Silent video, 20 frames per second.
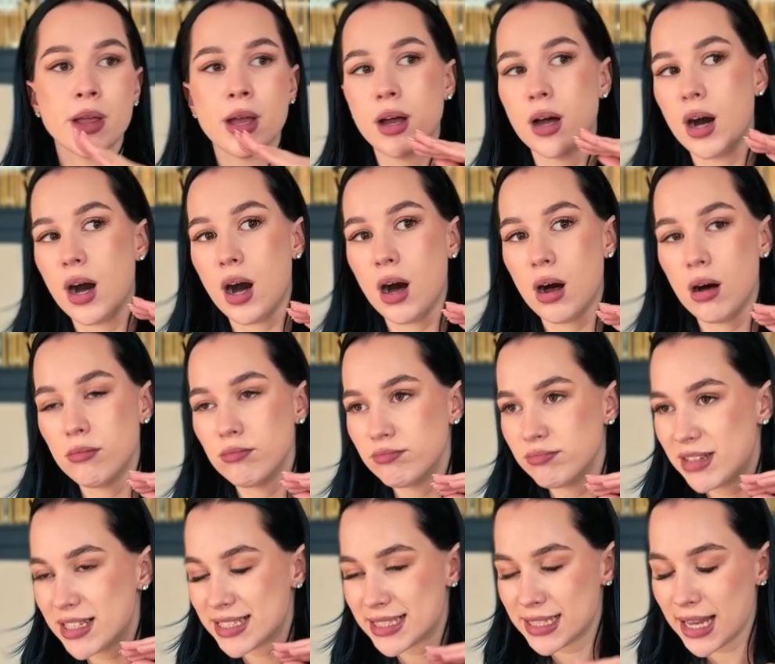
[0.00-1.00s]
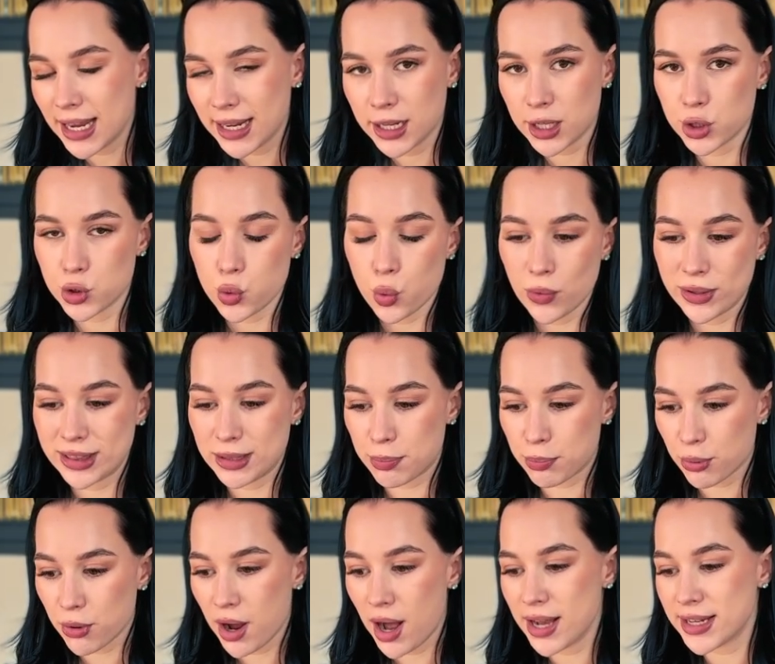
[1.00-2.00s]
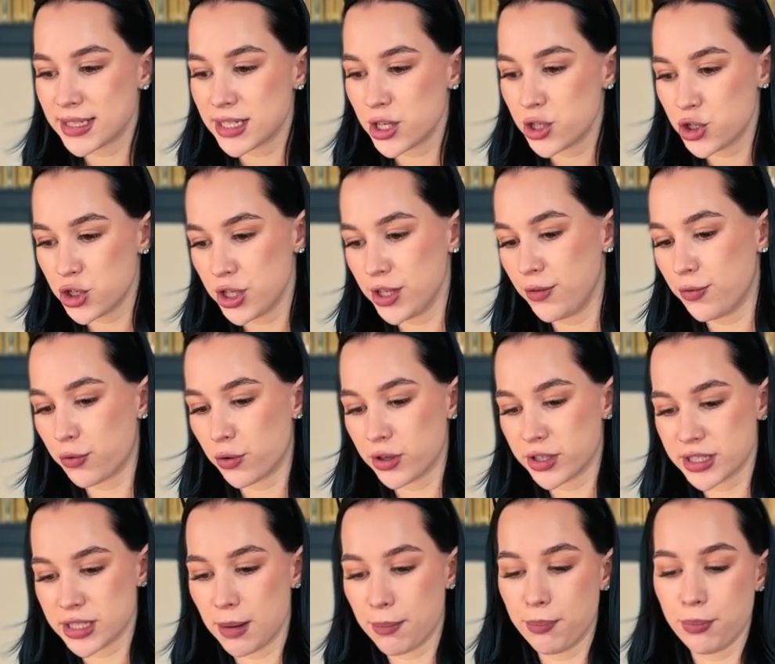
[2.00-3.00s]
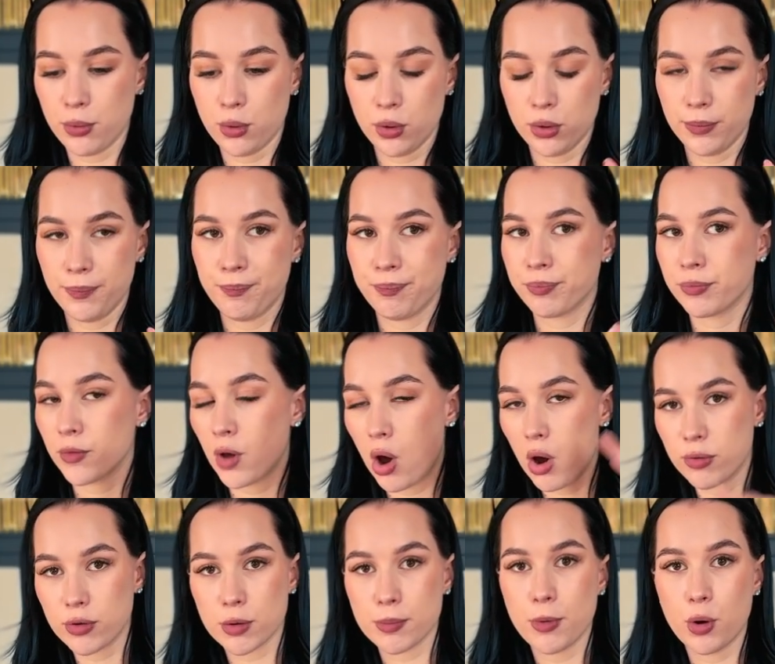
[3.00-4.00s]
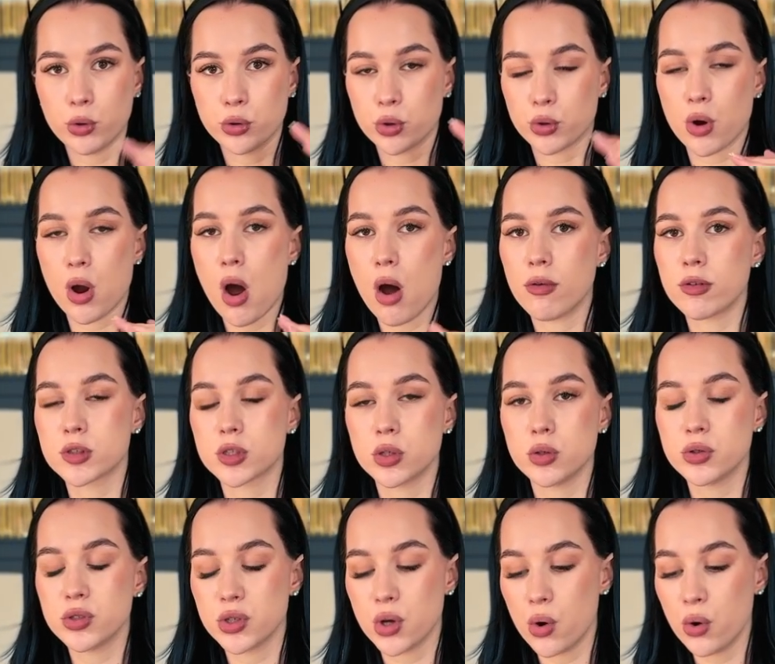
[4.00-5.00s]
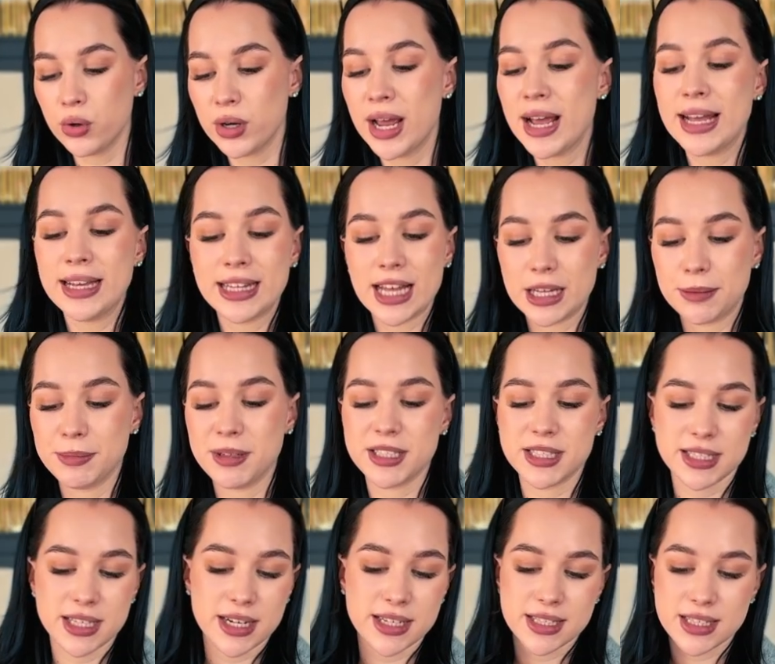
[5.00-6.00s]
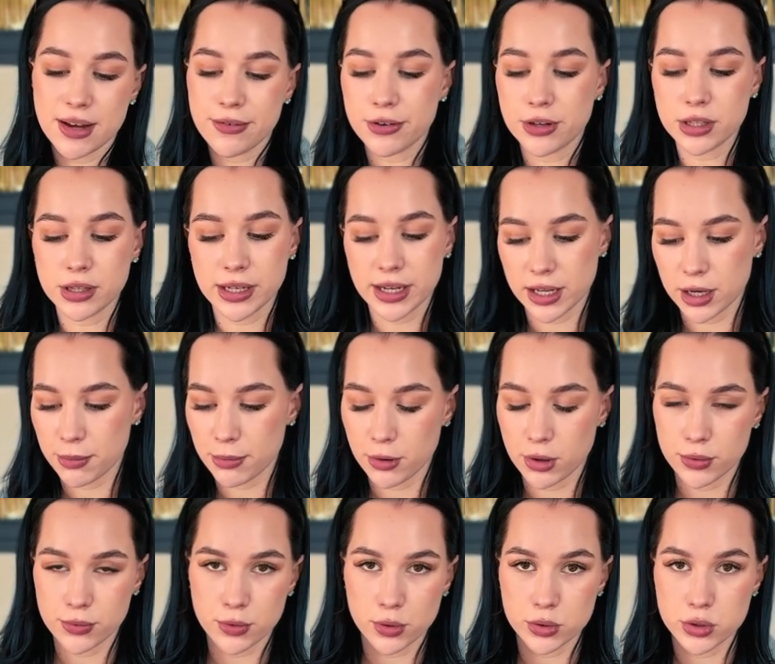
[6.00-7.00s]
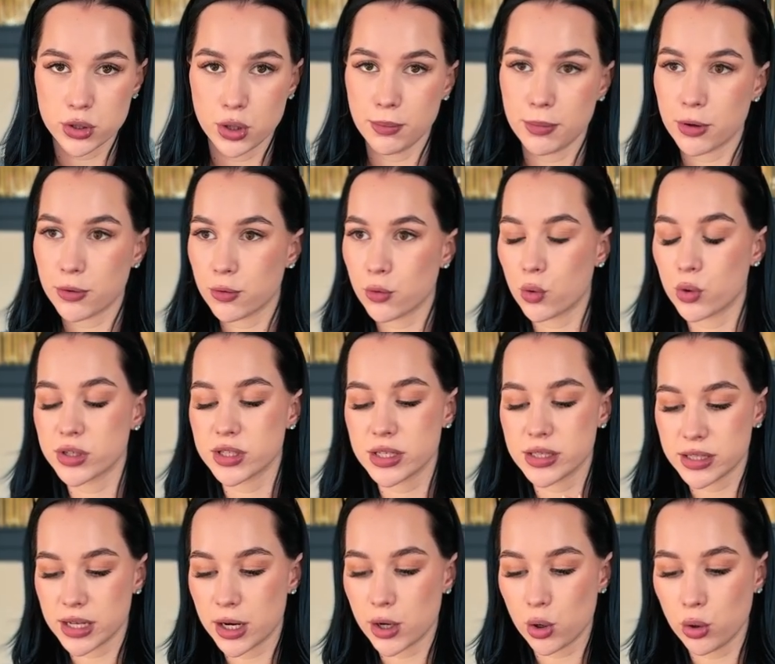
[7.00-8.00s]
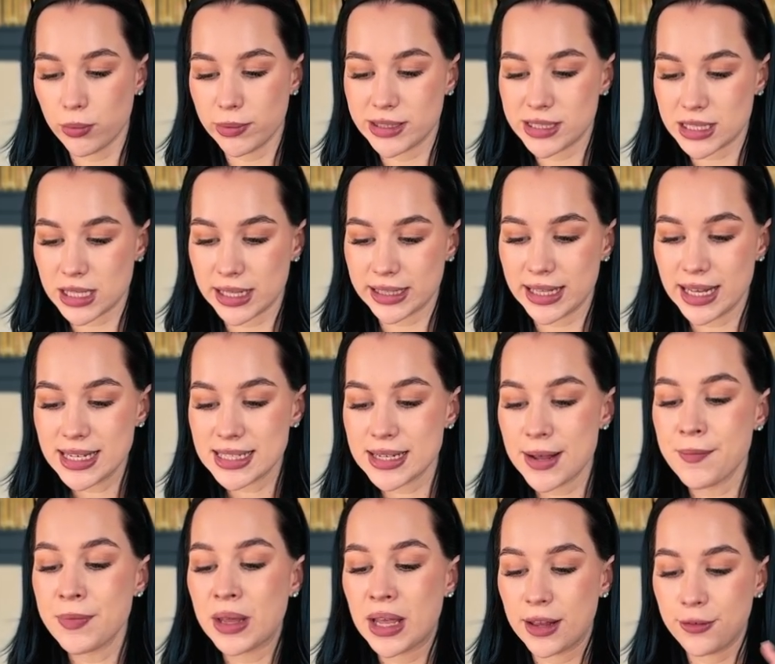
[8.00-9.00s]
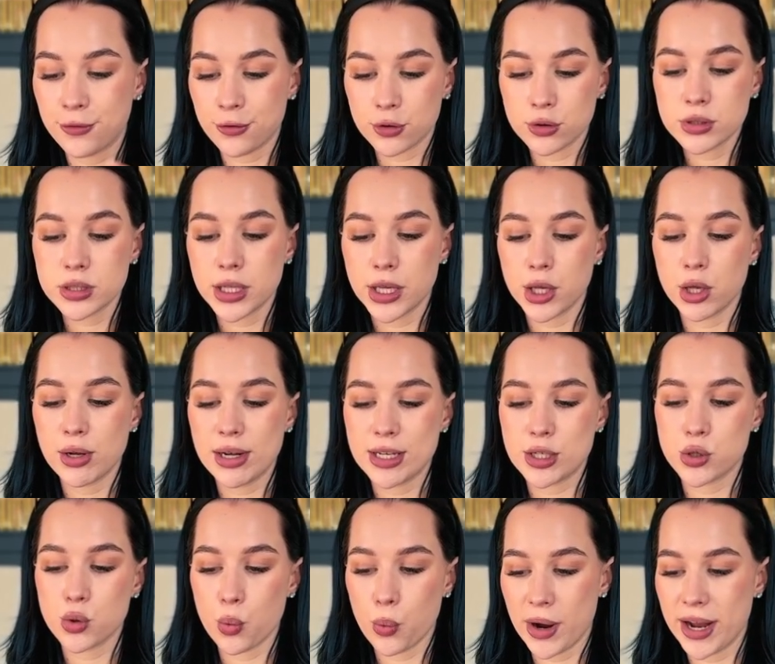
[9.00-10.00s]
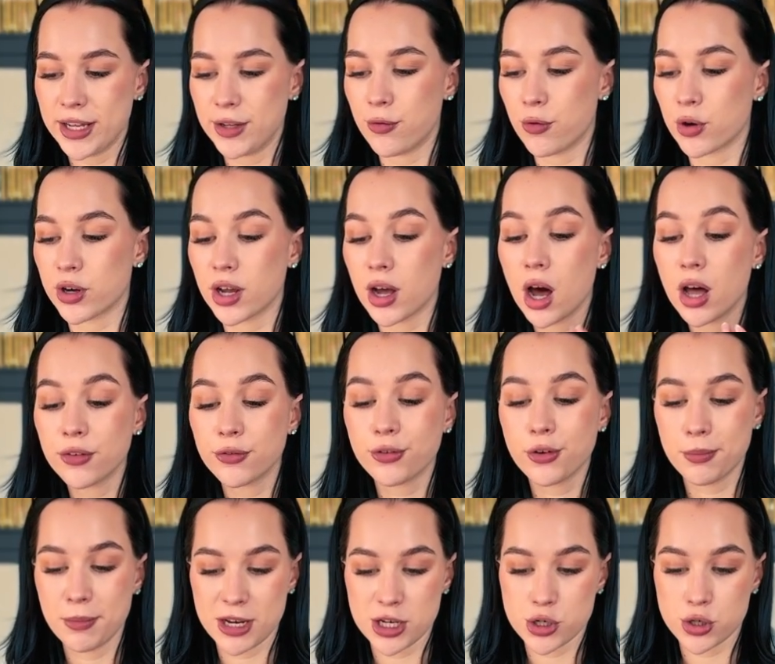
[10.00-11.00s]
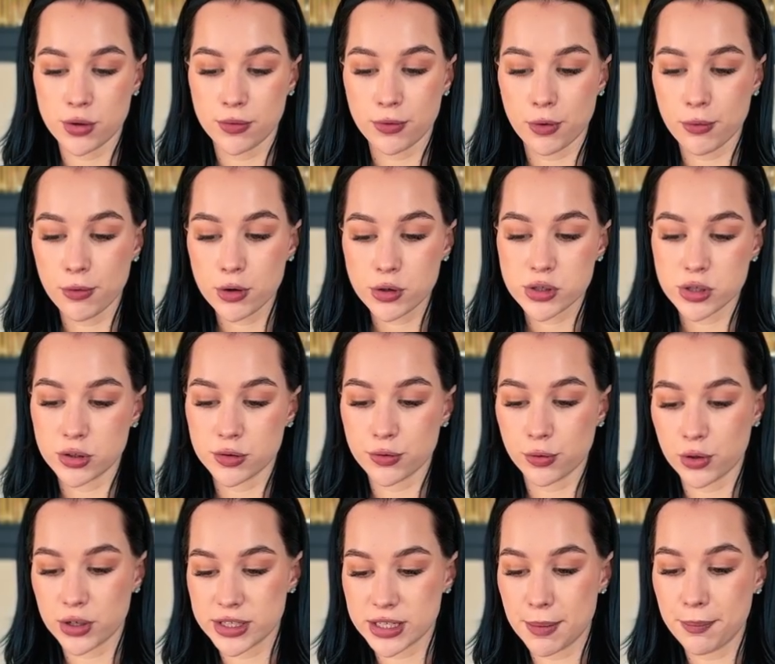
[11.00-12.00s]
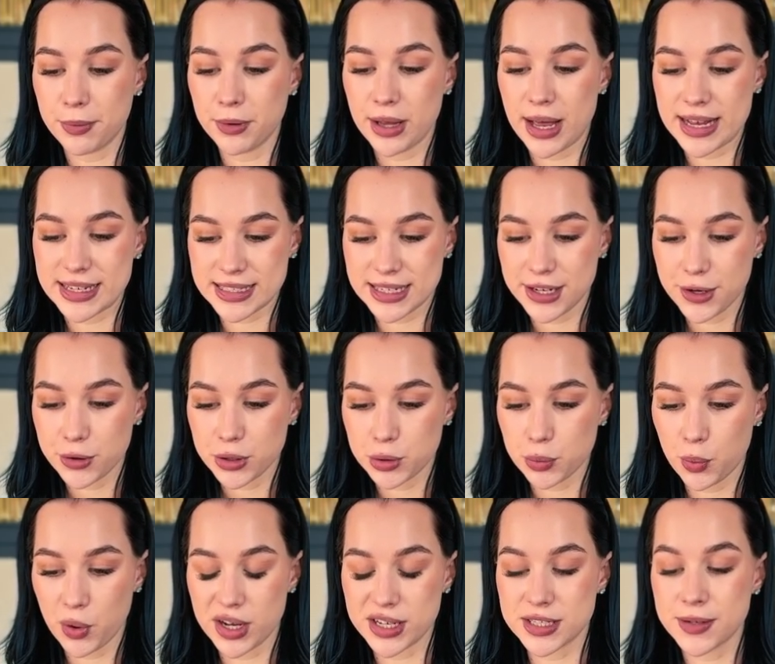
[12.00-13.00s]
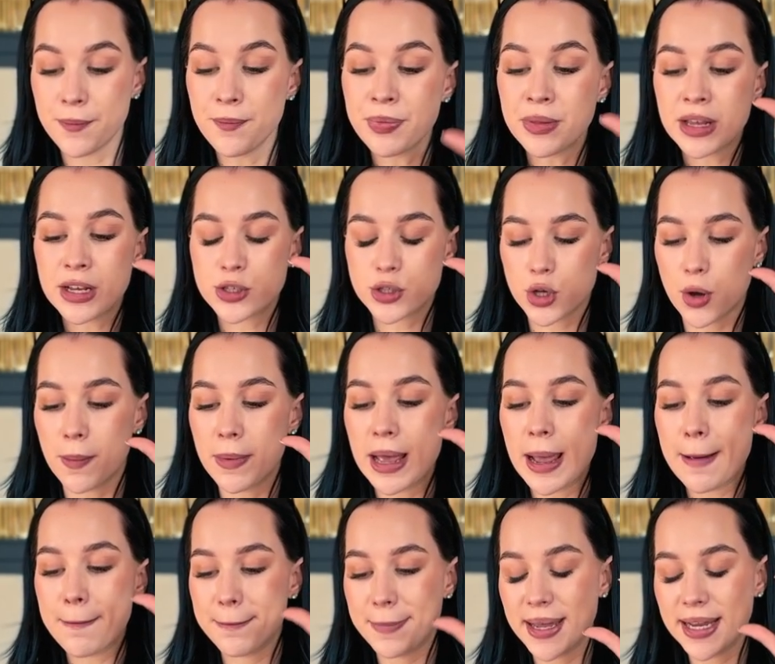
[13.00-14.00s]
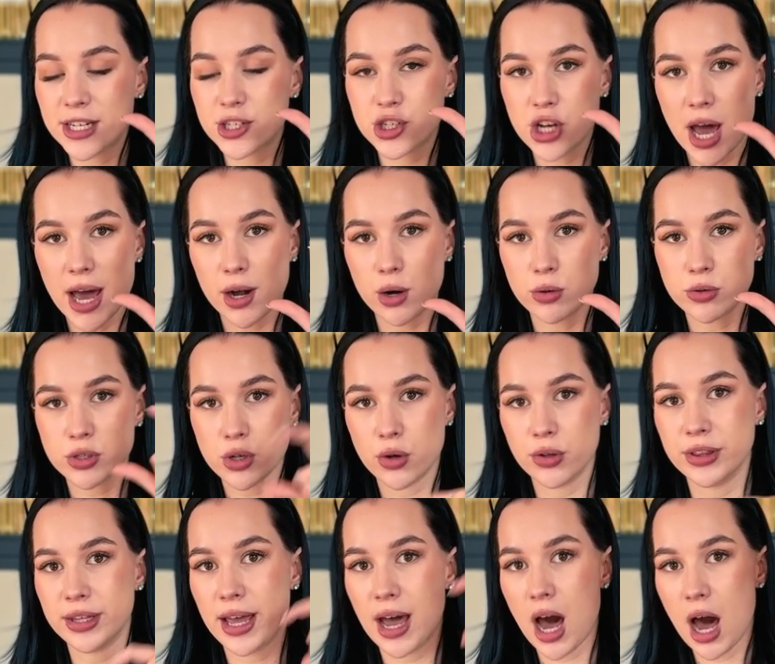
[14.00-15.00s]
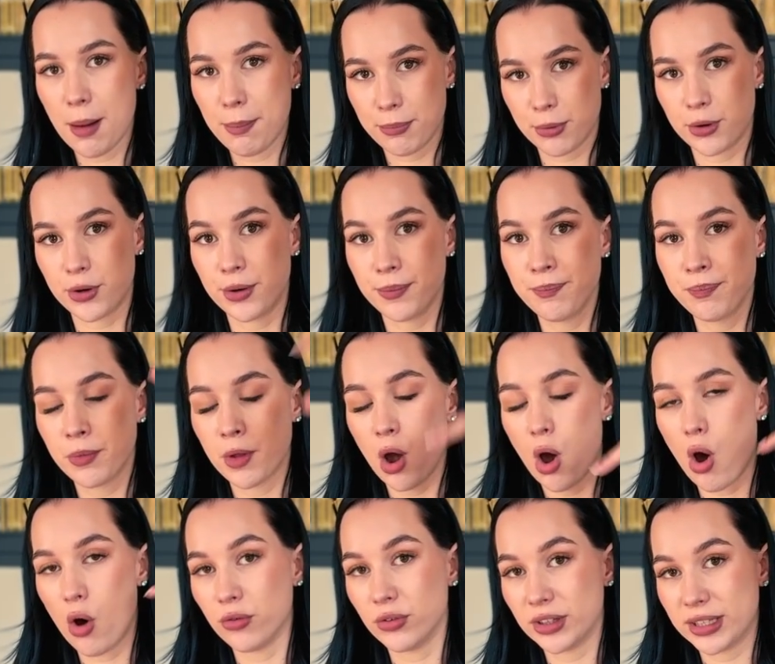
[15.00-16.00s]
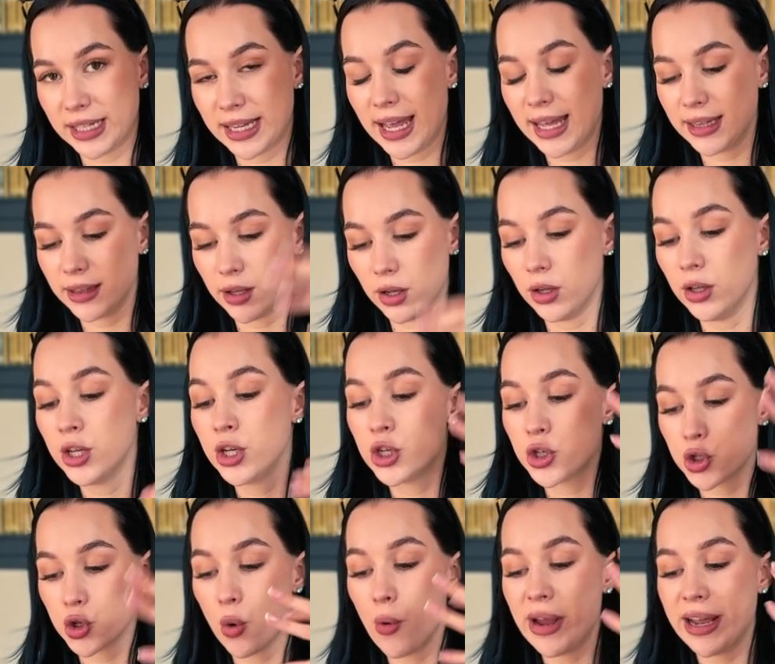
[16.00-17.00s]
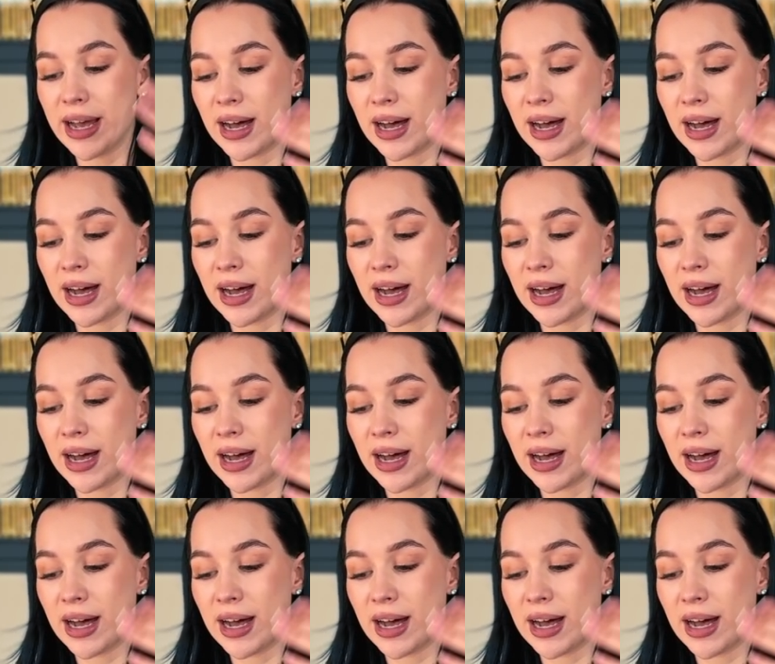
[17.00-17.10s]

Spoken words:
the second when the price achieve, for example, overbought or oversold zone, that means that it's definitely gonna be a reversal. But of course, it's not always like this. And firstly, you need to wait for a confirmation of reversal. For example, as here it was, so big shadows on the upper of the candle showing